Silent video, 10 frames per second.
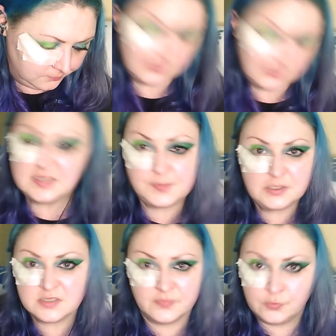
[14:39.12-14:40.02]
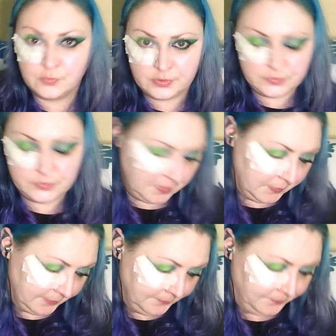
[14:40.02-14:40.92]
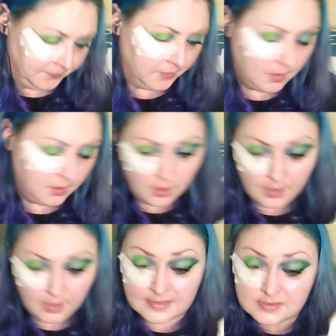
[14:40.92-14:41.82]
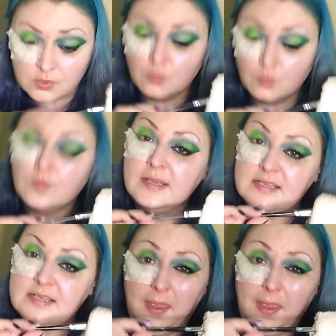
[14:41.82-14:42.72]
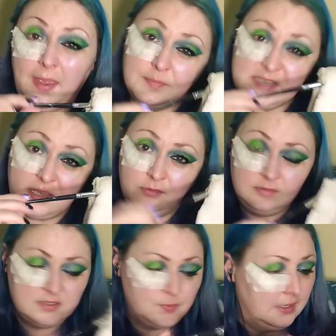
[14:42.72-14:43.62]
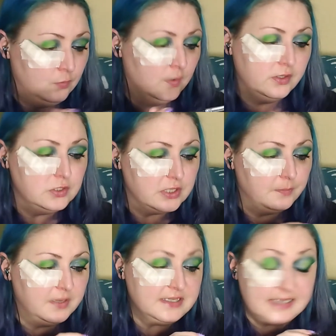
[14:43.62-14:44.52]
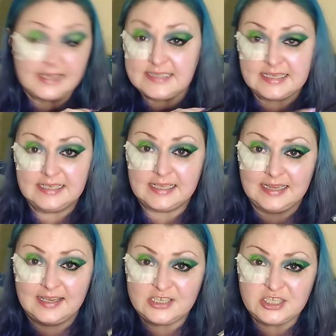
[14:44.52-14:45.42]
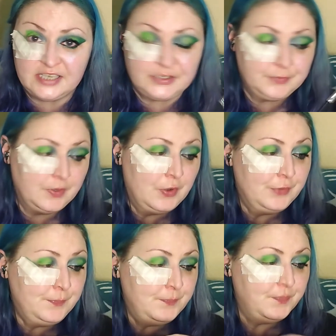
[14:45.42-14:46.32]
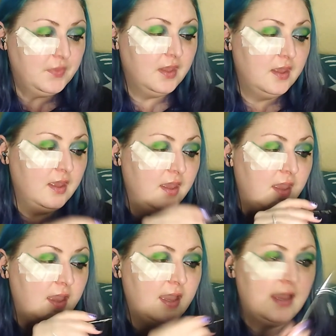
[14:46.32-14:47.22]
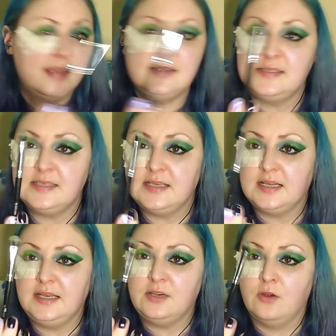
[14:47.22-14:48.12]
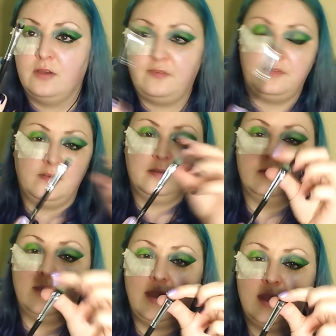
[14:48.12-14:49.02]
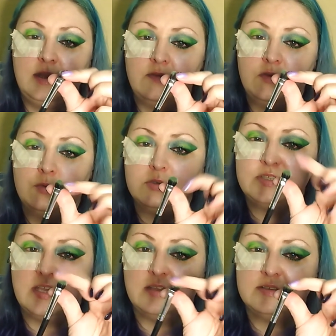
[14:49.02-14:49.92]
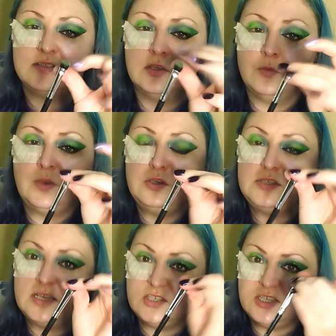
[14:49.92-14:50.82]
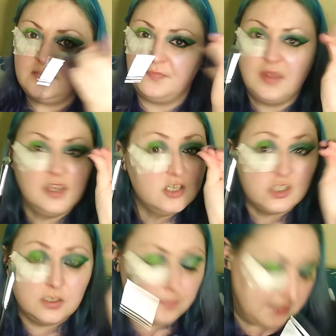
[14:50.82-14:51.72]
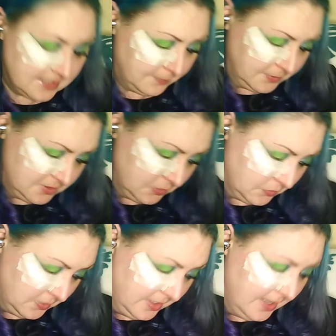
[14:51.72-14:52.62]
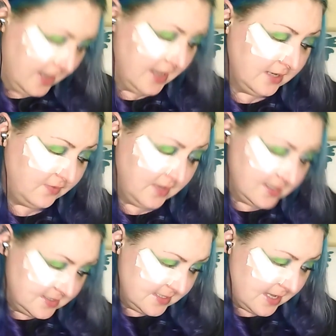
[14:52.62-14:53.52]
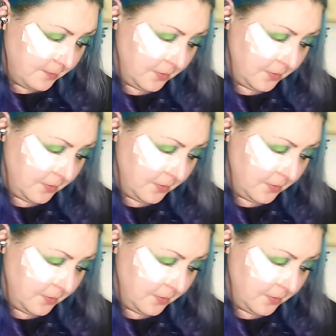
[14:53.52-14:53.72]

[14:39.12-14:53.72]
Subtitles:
It's because of all the nose blowing. Okay, so always have a makeup towel as well, one you don't mind getting a little eyeshadow on. And clear off any of the water so that when you touch it, it shouldn't be damp at all. And if it is damp,